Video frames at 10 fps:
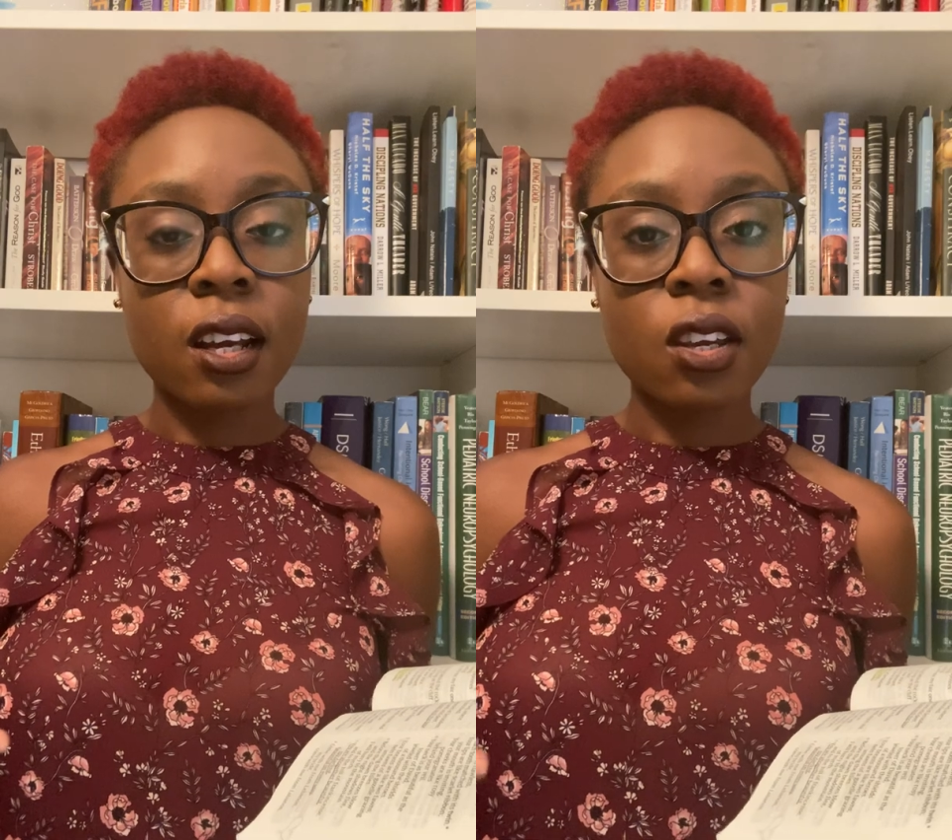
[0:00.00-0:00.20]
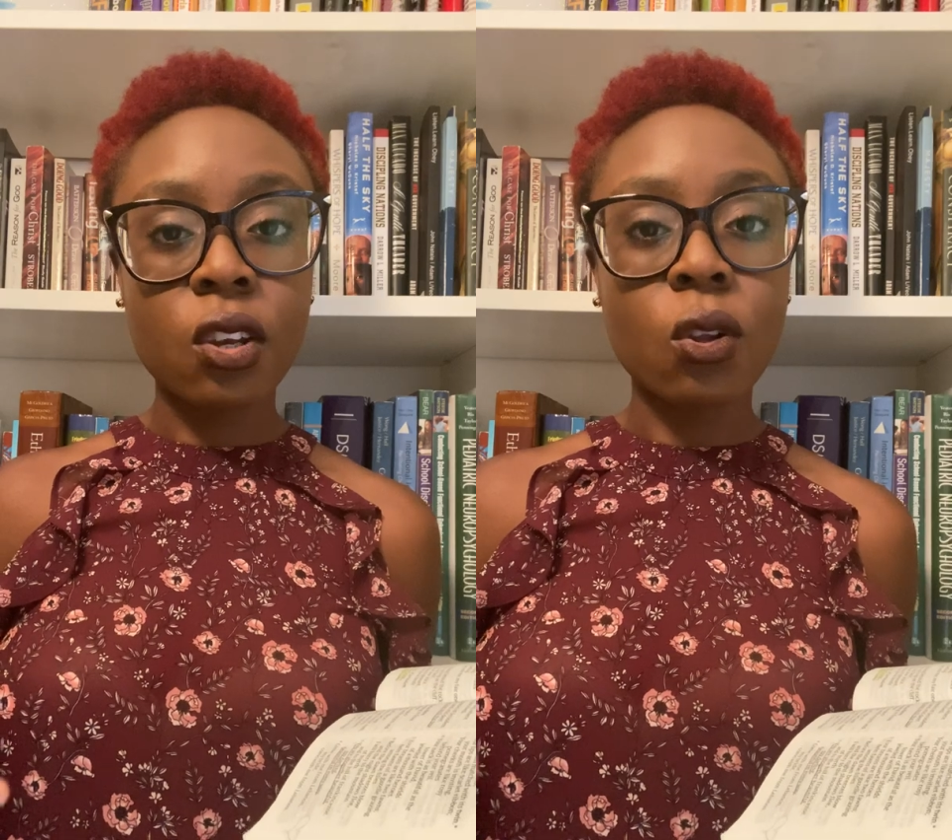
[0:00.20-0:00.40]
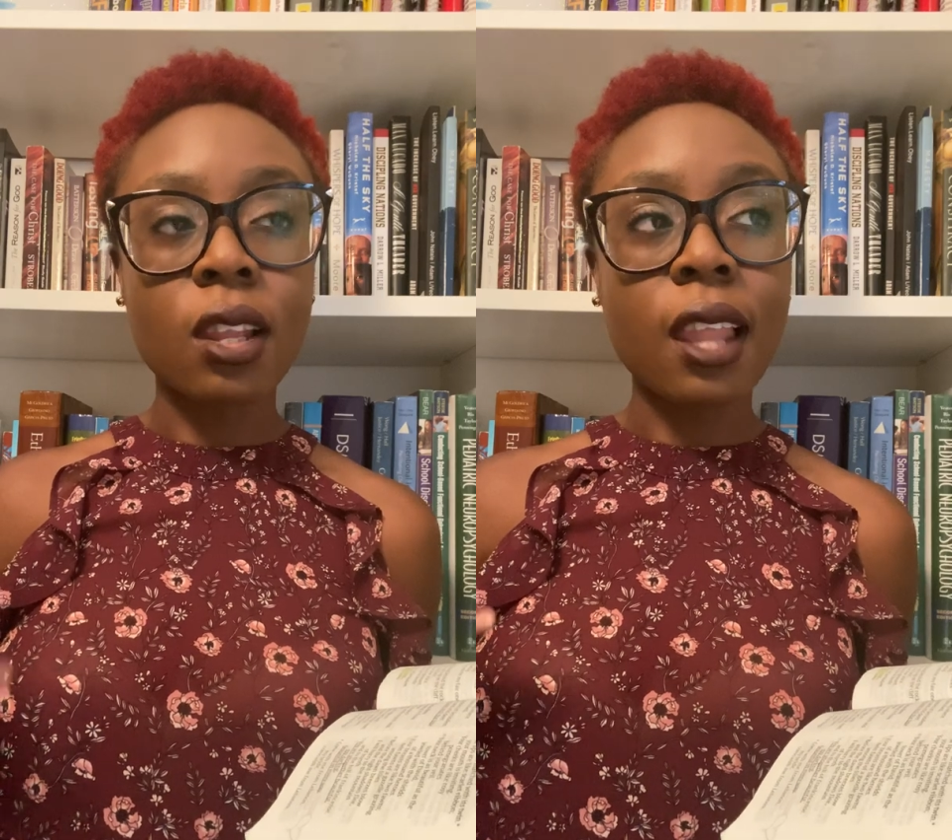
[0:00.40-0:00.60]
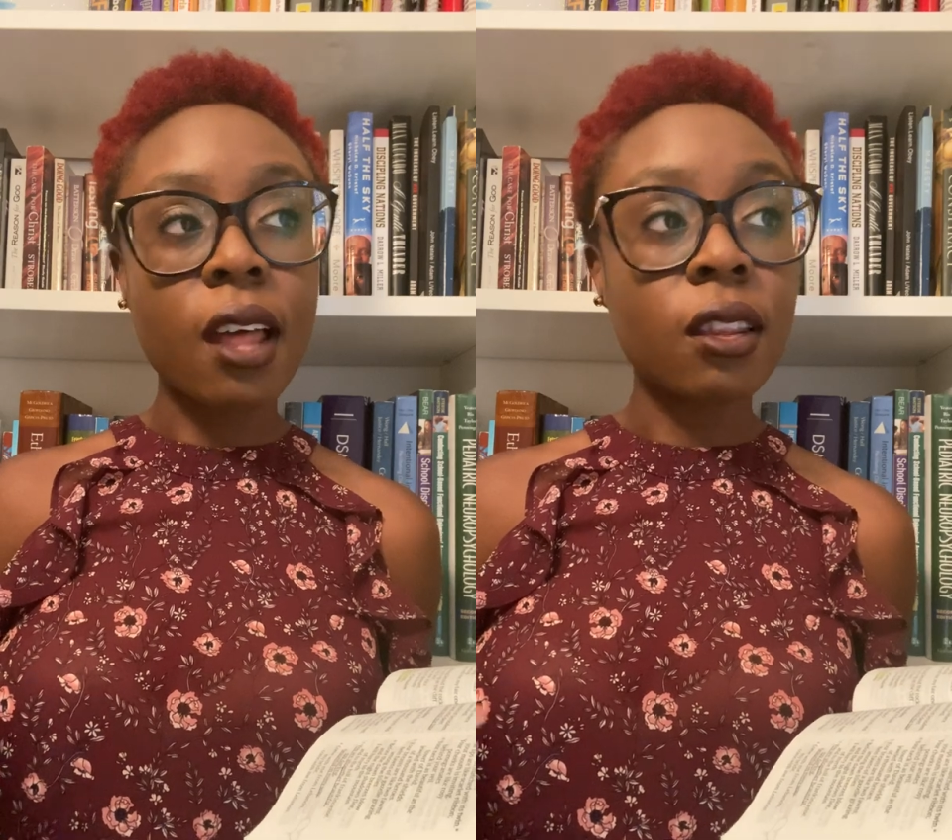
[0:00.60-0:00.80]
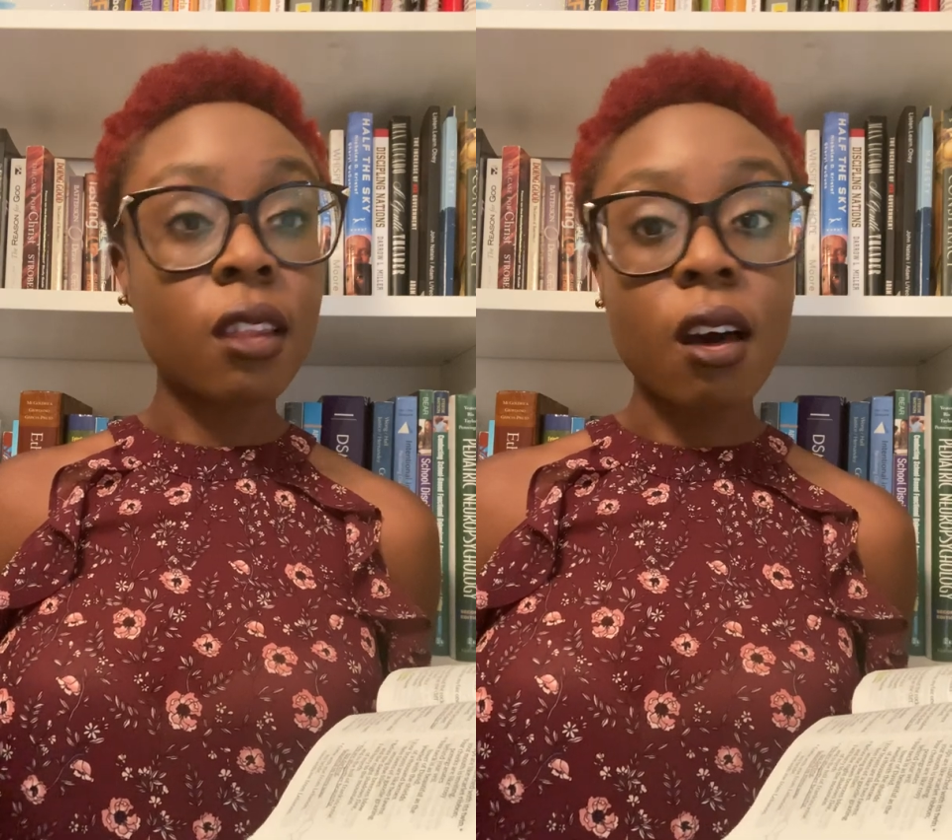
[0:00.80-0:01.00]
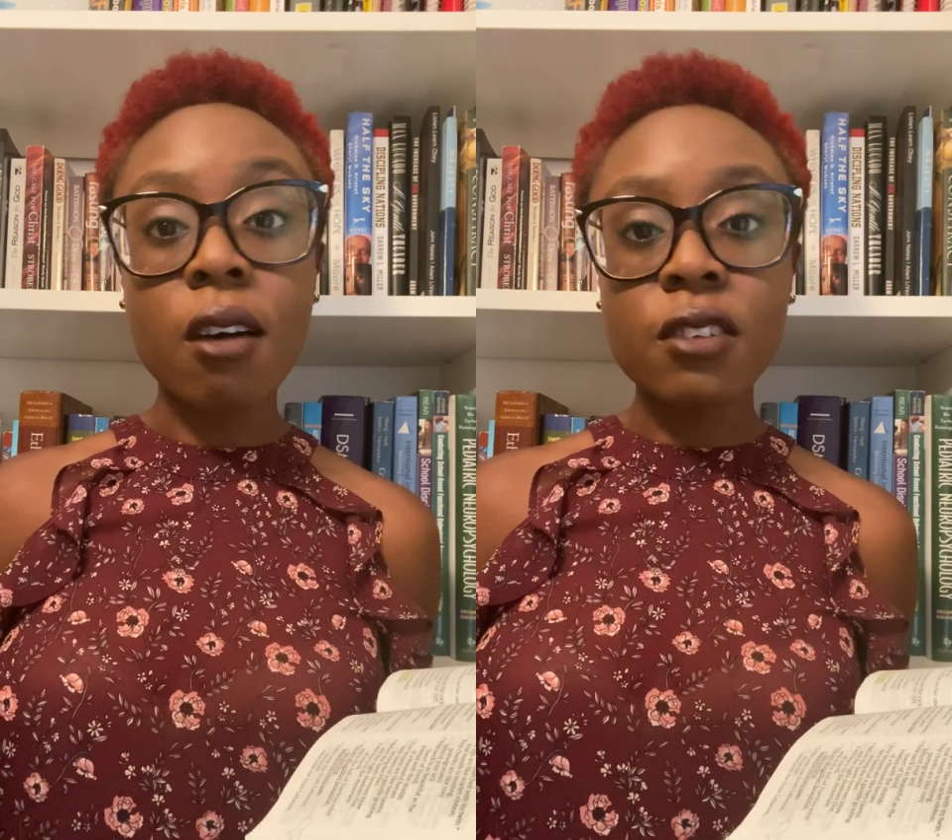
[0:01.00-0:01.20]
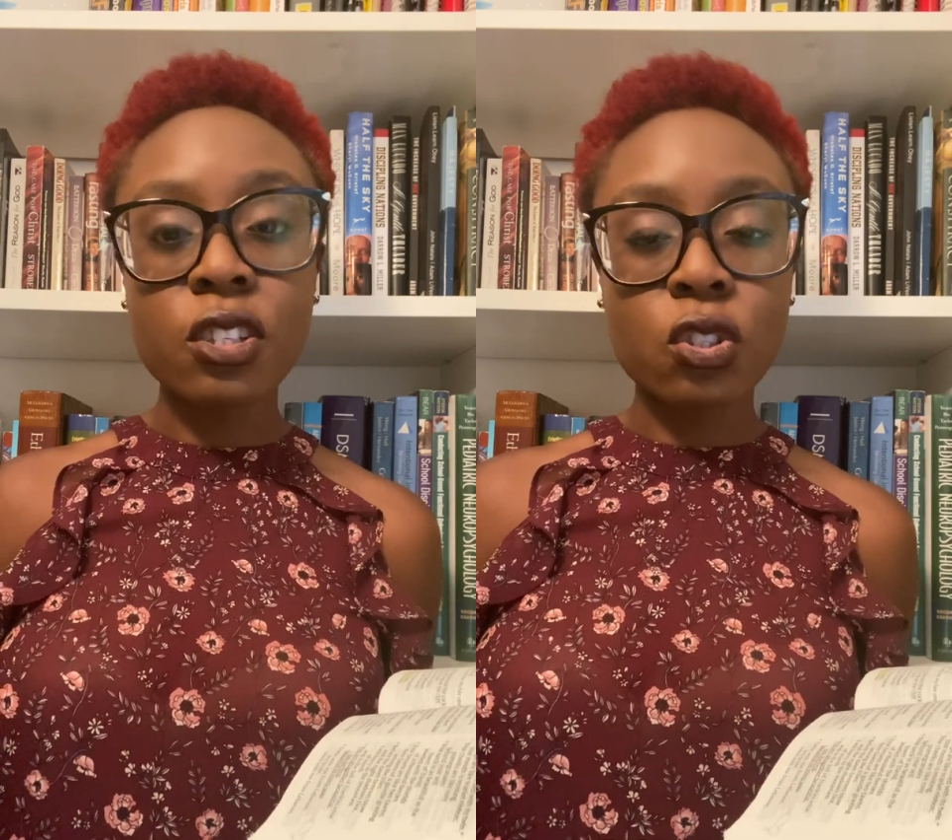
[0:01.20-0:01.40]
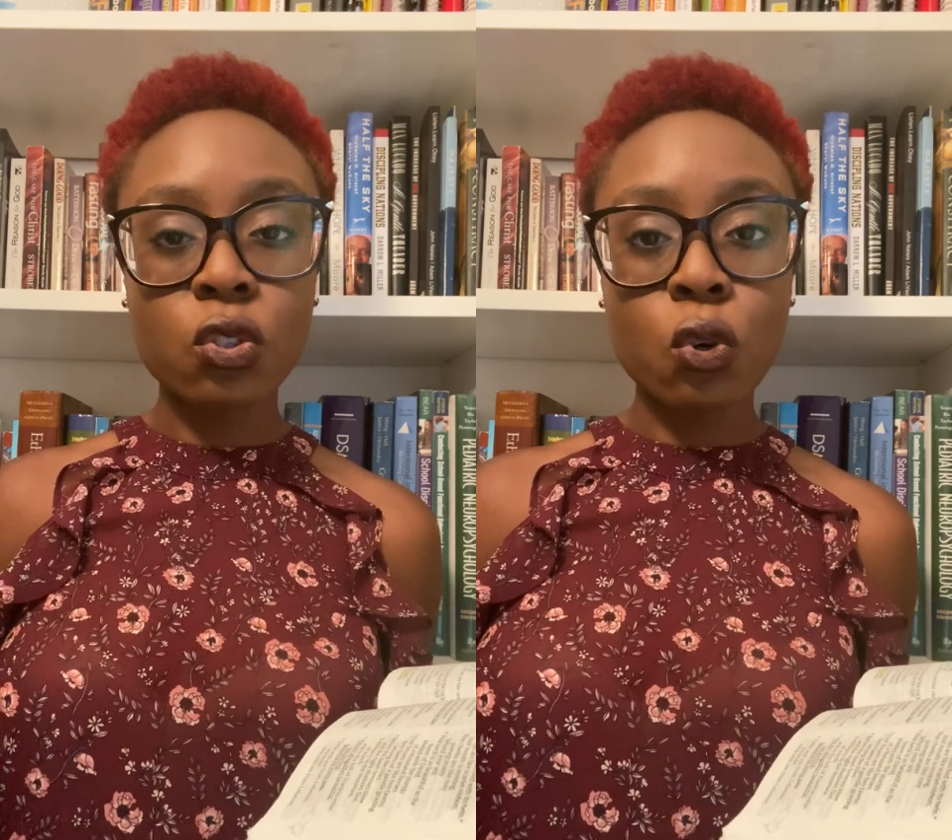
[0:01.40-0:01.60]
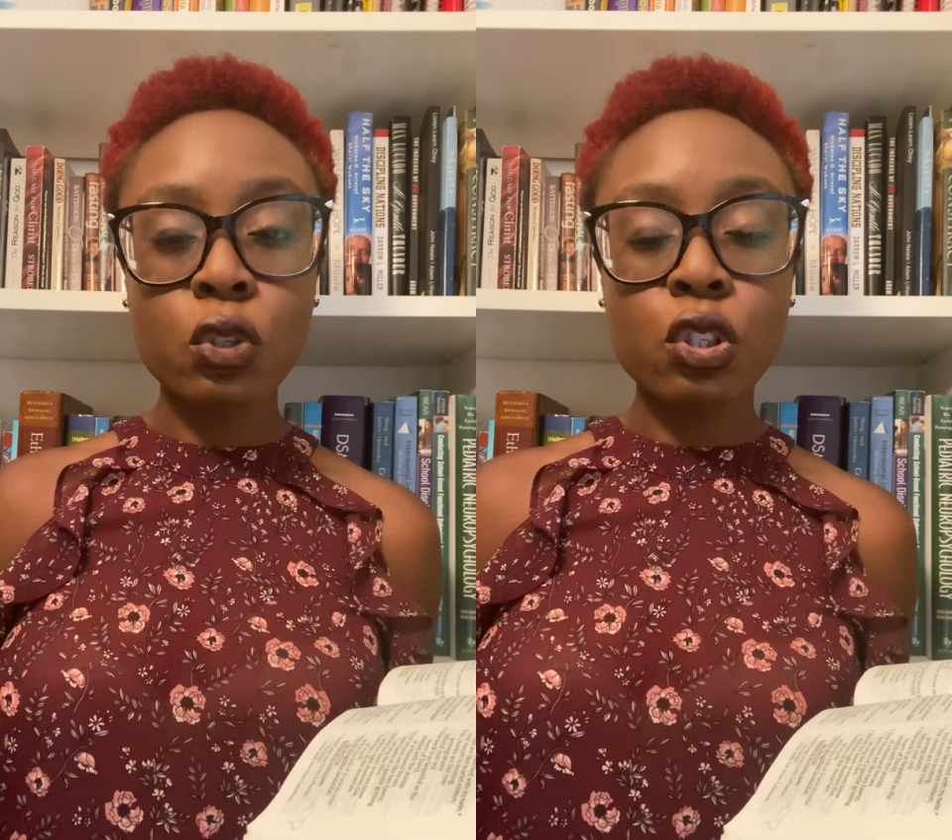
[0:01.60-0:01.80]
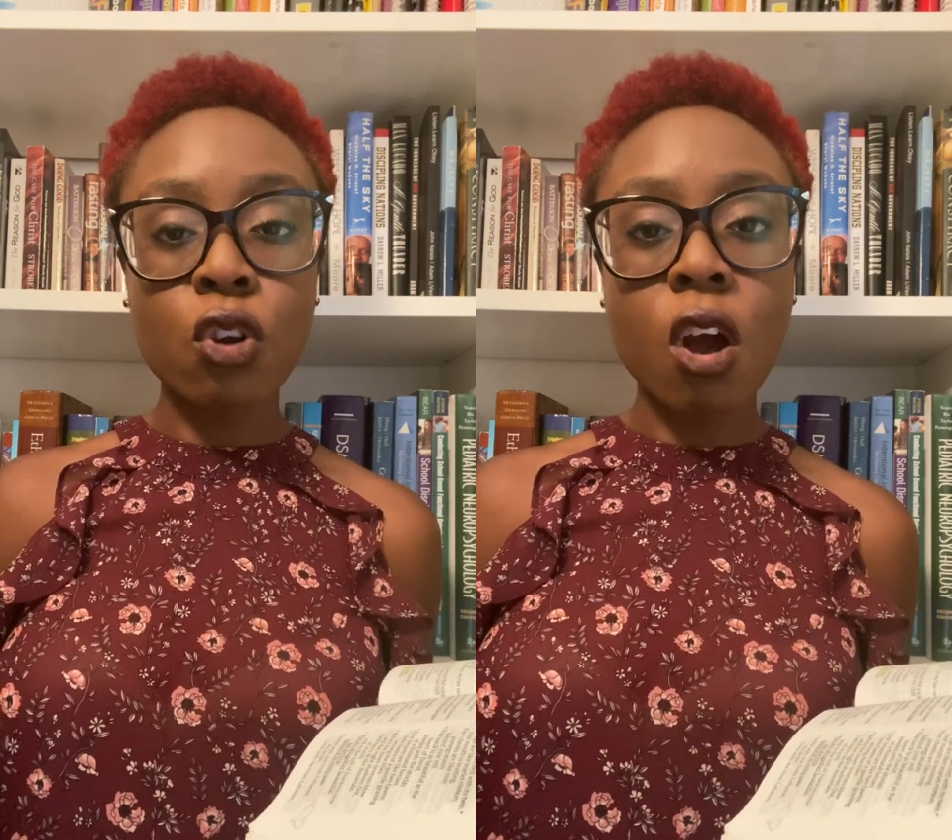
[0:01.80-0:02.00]
Love is so
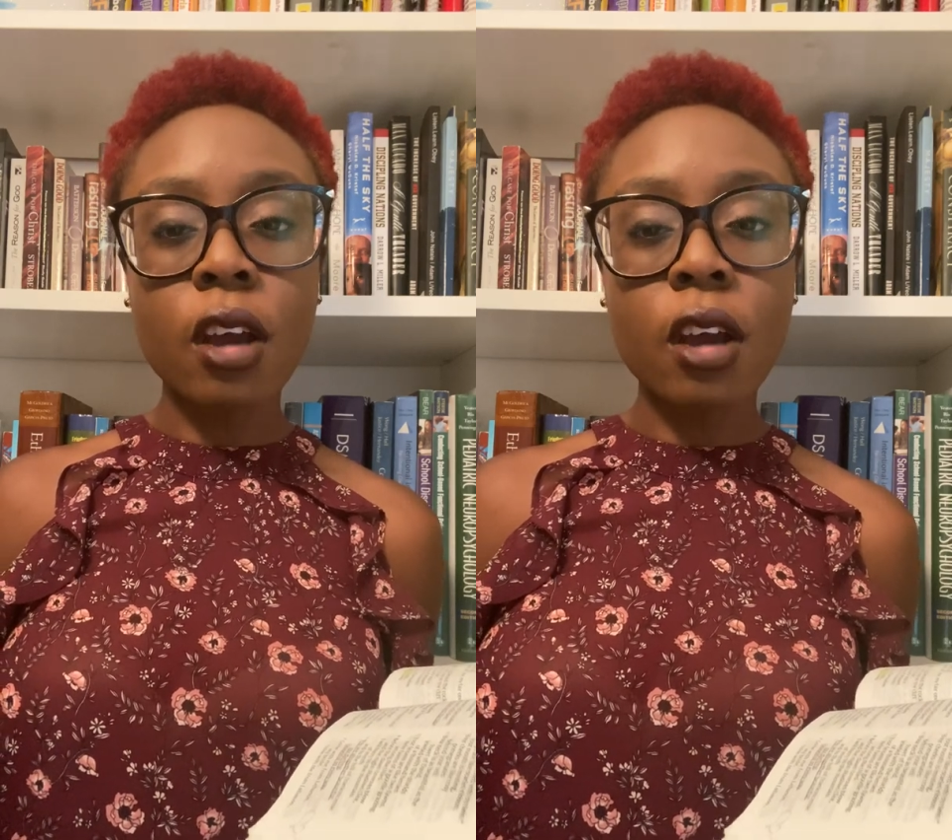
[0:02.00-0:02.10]
strong,